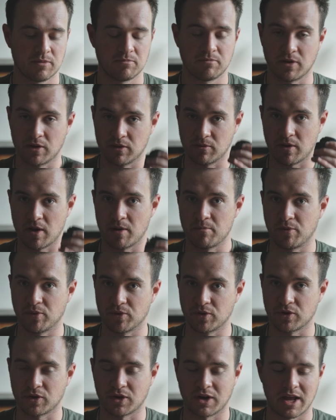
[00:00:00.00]
By the way, I
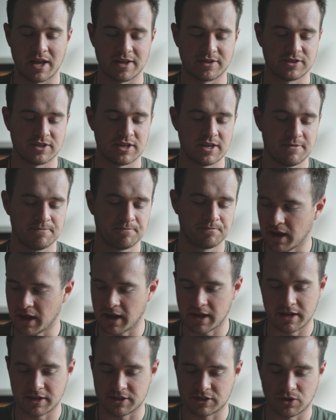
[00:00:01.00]
bought it on Etsy,
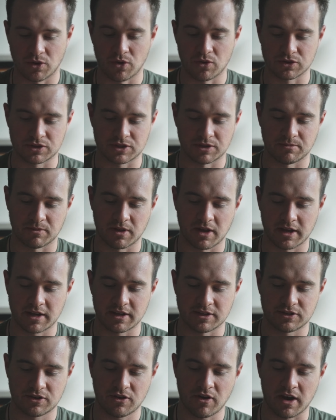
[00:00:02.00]
and it's awesome. Like,
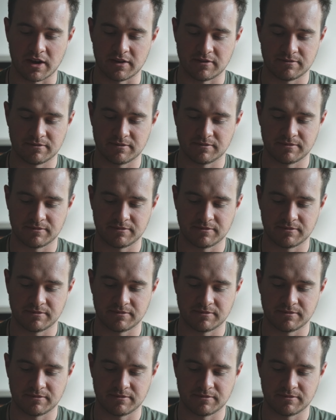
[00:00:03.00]
it's great.